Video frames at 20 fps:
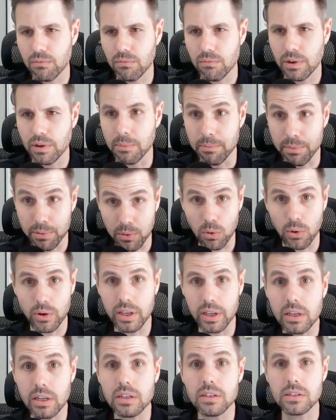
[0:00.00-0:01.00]

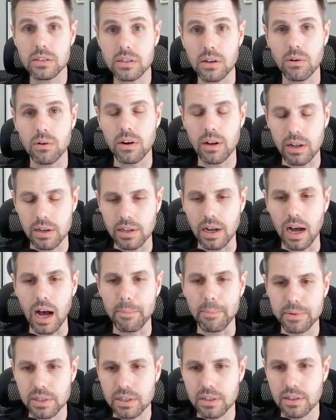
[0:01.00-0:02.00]
employees don't
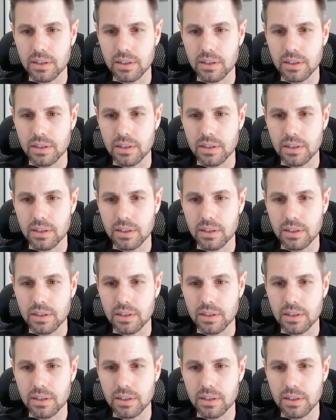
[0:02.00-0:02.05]
adopt